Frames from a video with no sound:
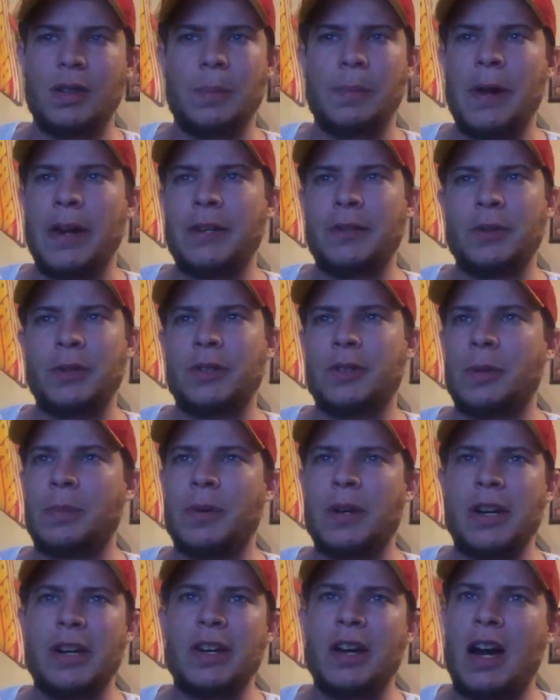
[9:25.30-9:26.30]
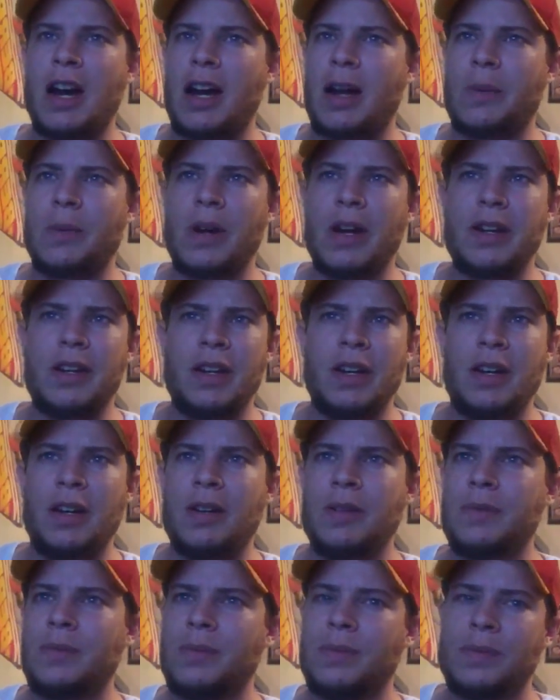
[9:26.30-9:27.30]
The Patriots are playing hot right
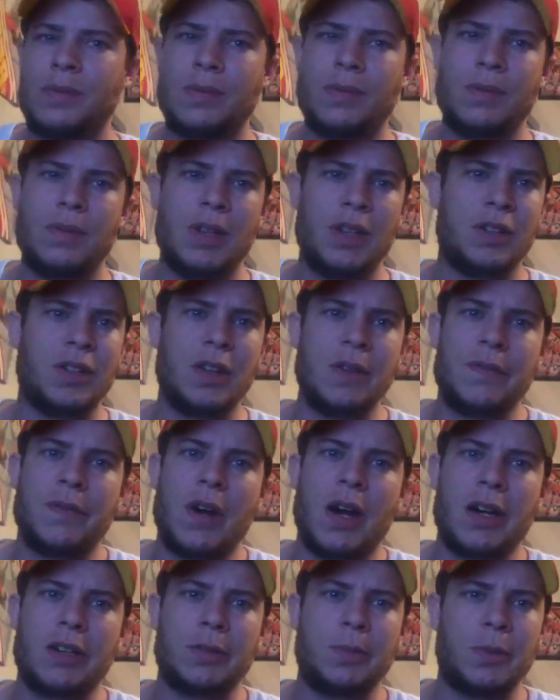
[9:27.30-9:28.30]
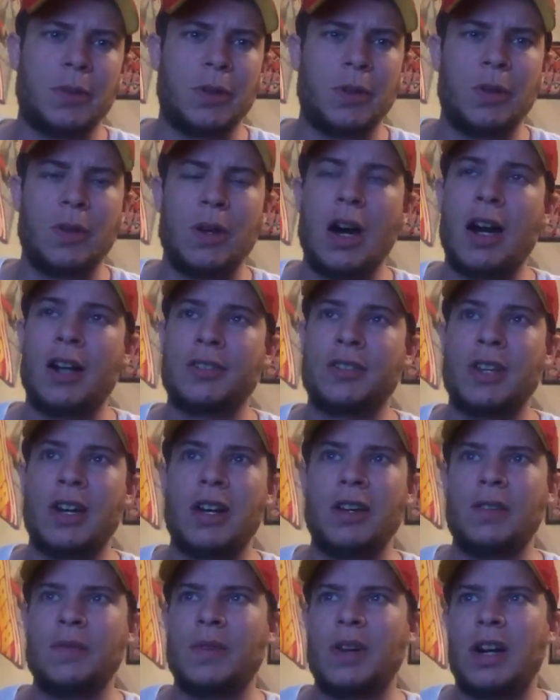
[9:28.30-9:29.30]
now. It's in Foxborough,
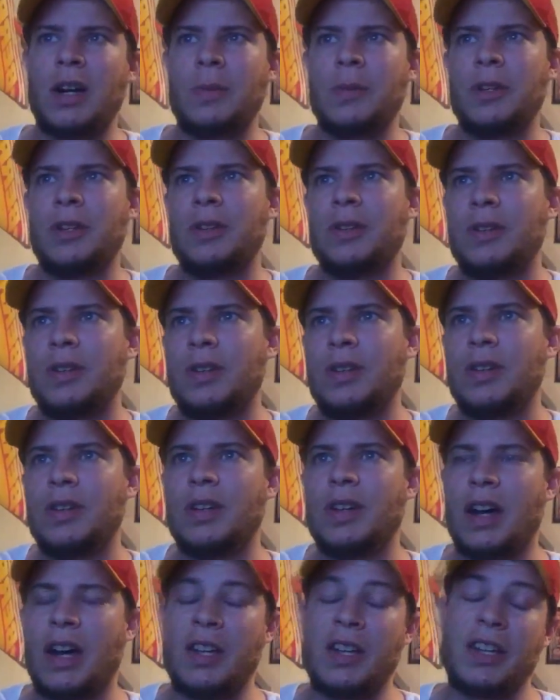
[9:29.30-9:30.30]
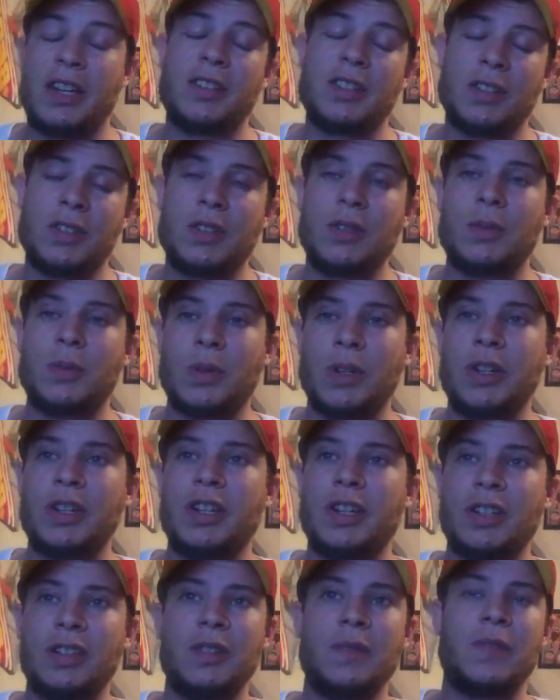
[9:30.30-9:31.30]
hostile environment. I think this is
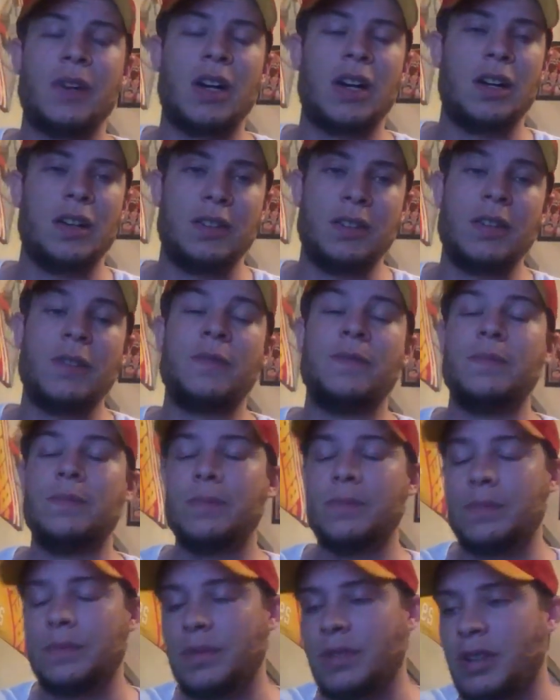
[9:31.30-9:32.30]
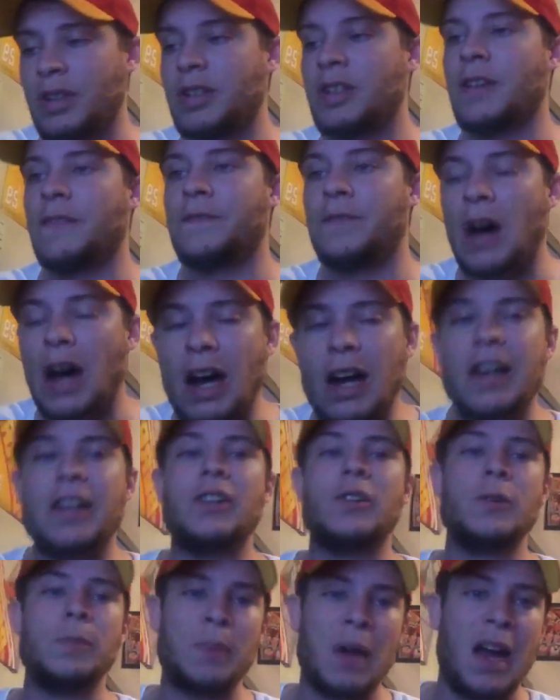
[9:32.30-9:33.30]
really going to
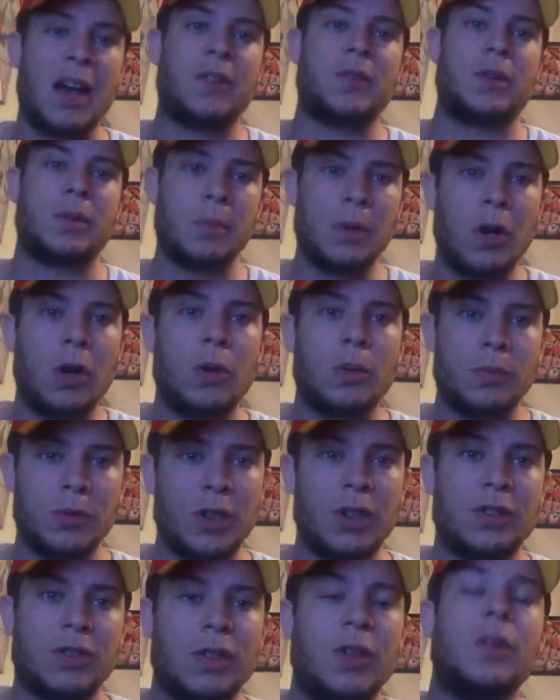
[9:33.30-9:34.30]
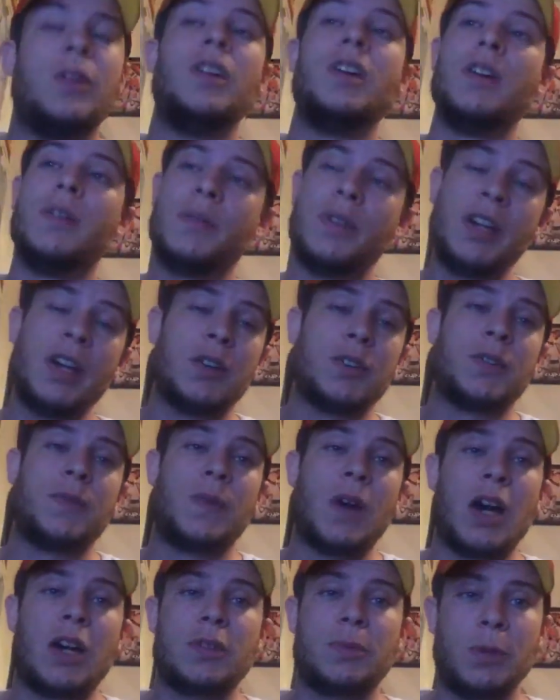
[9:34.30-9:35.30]
define who Patrick Mahomes is, though. If he goes
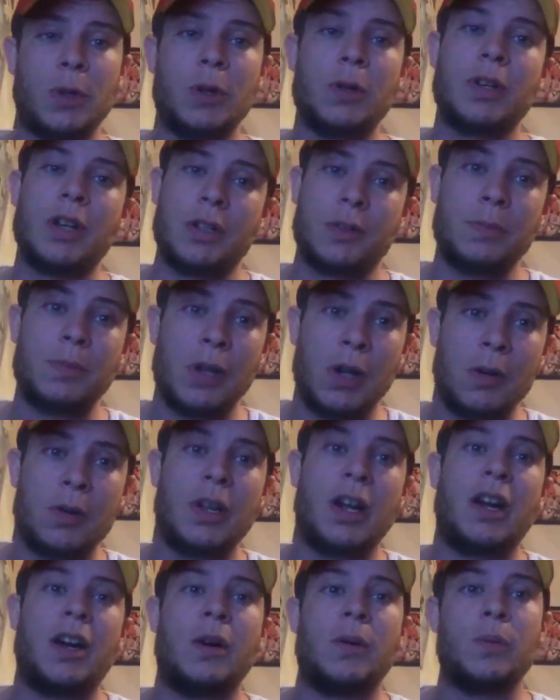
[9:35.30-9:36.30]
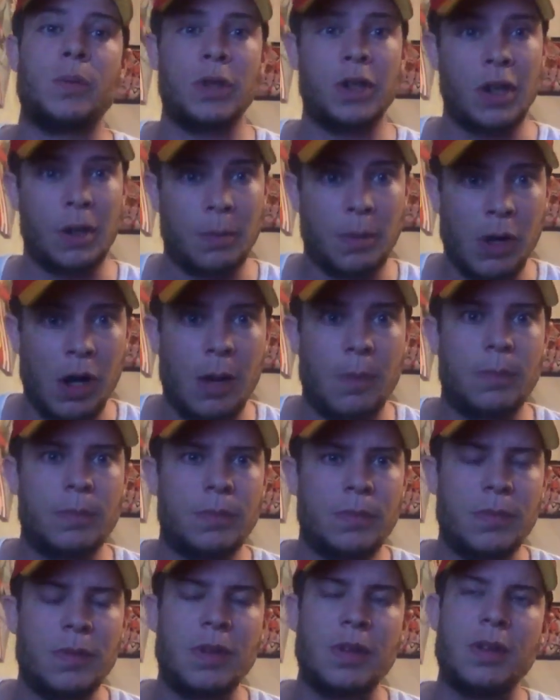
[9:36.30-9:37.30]
to Foxborough and gets blown out, we got a
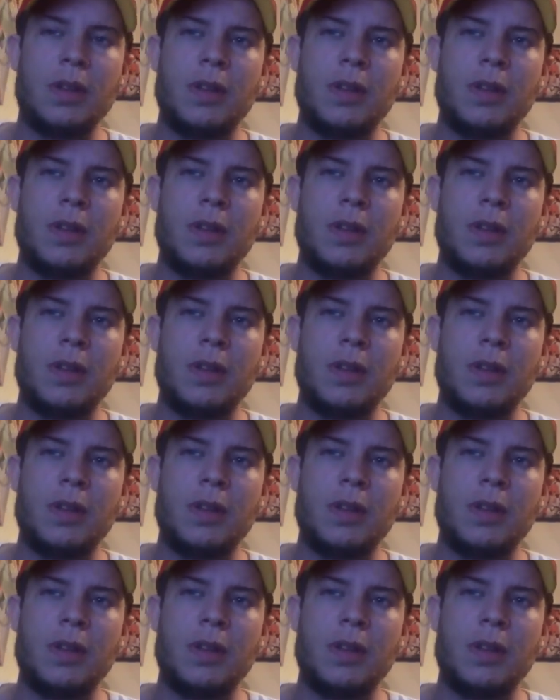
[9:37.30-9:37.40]
problem.